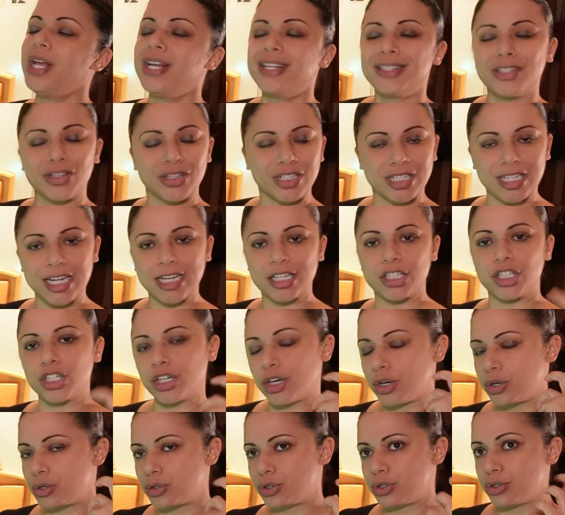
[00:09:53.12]
So the texture
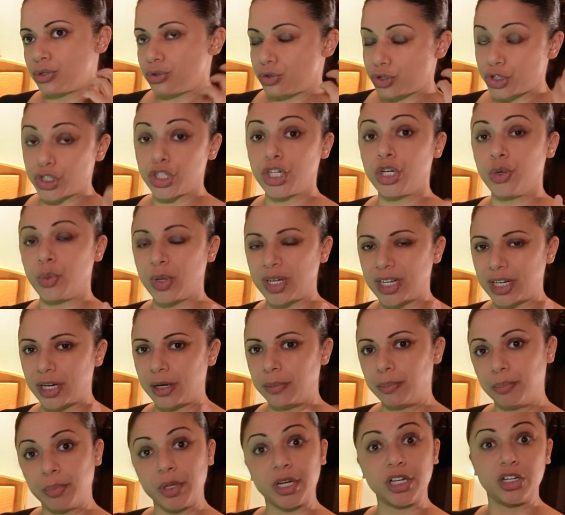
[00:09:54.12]
goes
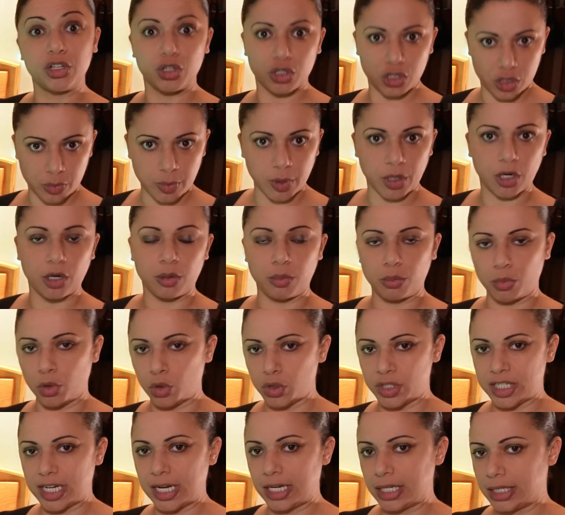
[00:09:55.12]
chewier, but it does become more
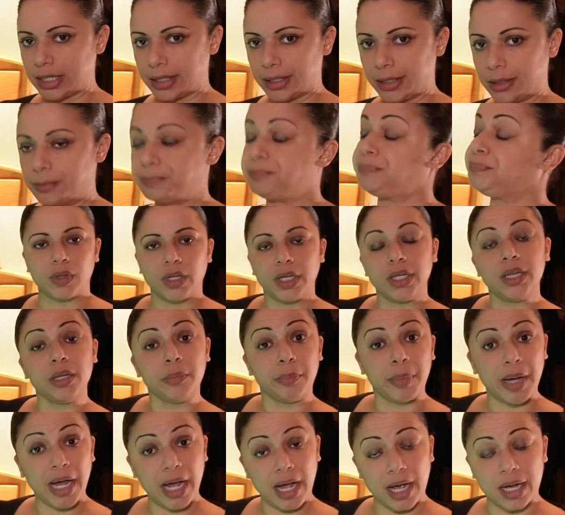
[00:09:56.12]
delicate. In the
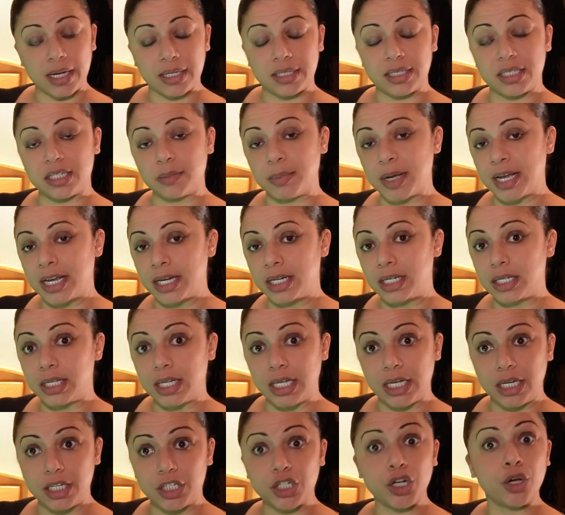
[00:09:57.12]
past, I made
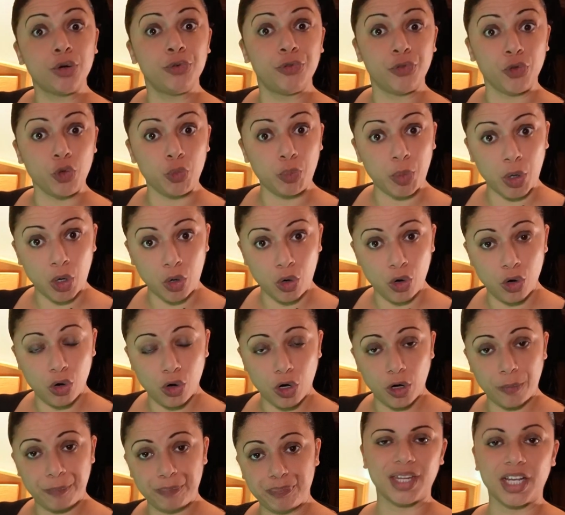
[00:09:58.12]
the tofu
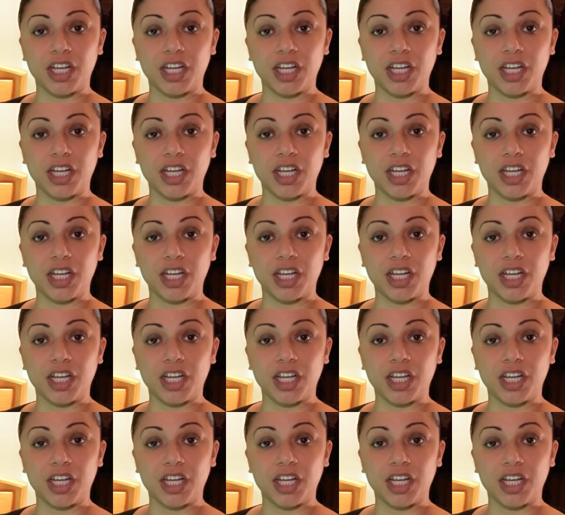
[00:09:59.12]
pork.